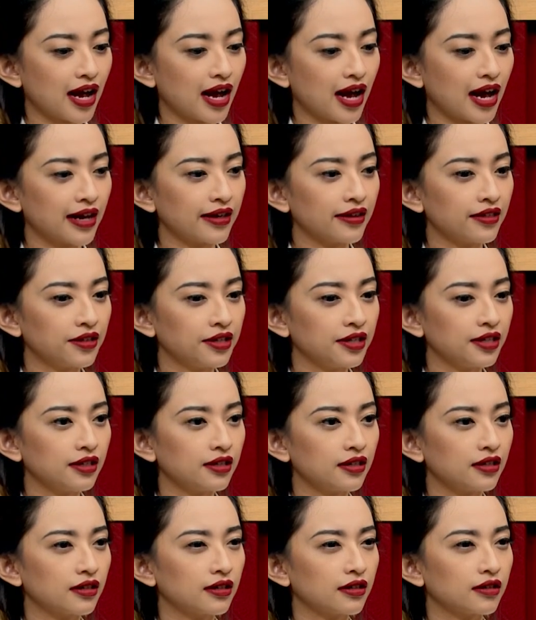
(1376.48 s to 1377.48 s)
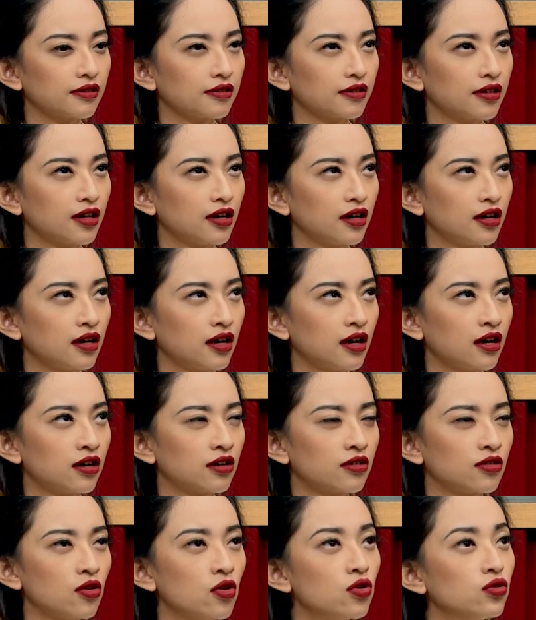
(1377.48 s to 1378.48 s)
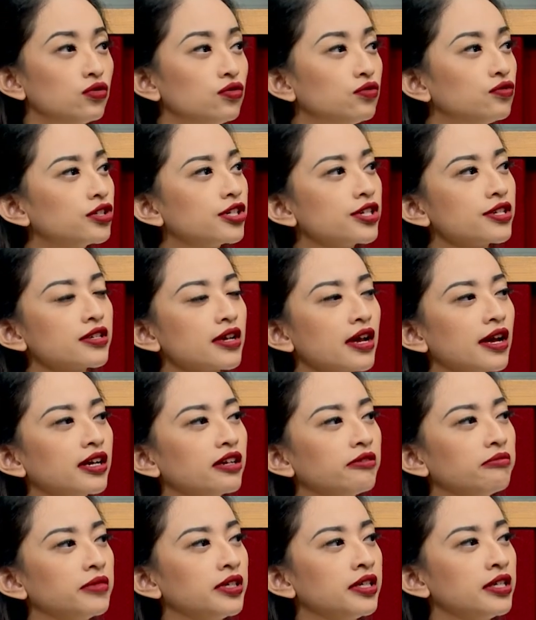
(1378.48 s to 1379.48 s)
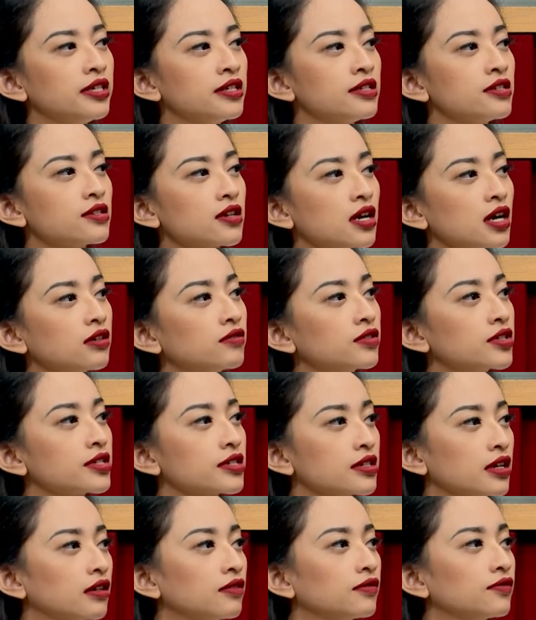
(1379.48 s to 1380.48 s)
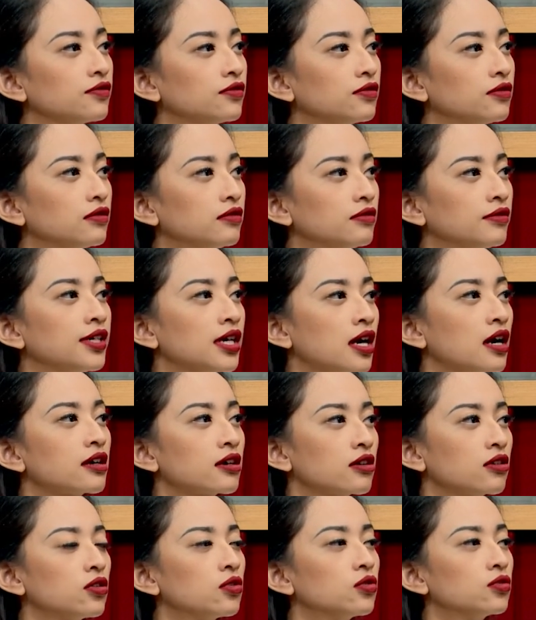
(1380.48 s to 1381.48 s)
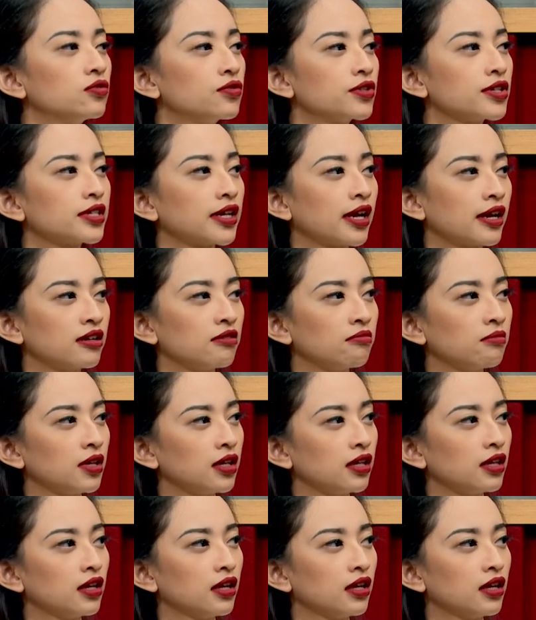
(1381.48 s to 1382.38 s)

I think our own worst enemy is ourselves. We mm-hmm. are our own worst enemy.